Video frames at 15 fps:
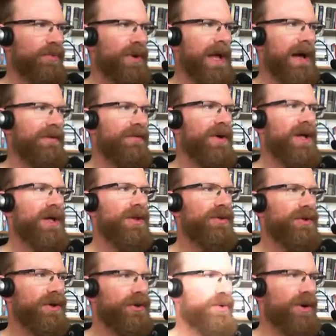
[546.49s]
the creation of
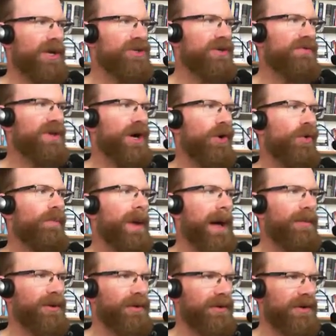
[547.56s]
the Old Babylonian
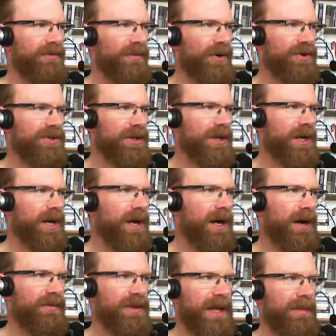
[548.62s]
version of the Epic of
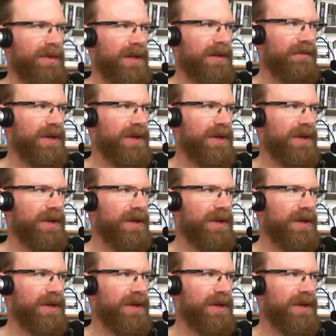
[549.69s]
Gilgamesh,